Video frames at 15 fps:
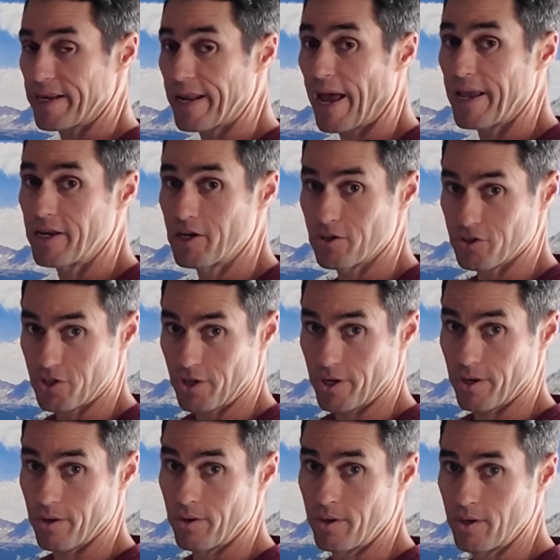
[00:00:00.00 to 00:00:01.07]
9 years
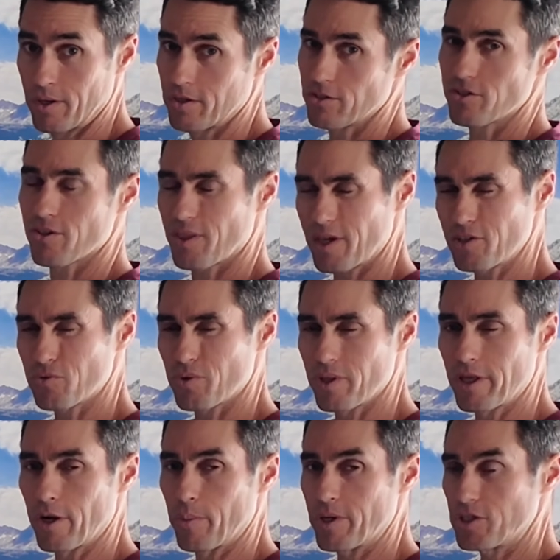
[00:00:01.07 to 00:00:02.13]
ago, so things were a
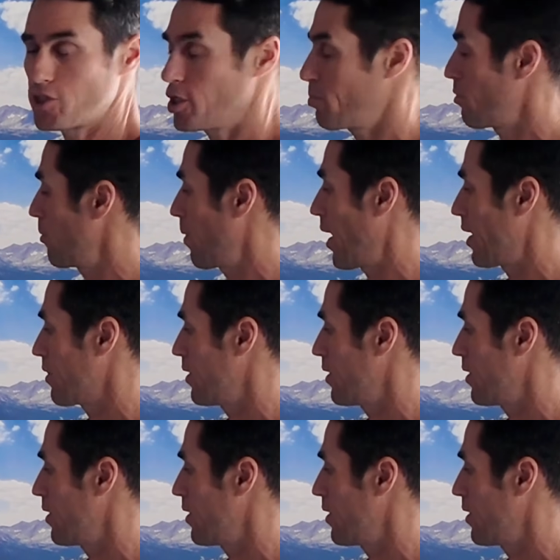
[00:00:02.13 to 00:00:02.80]
little bit cheaper back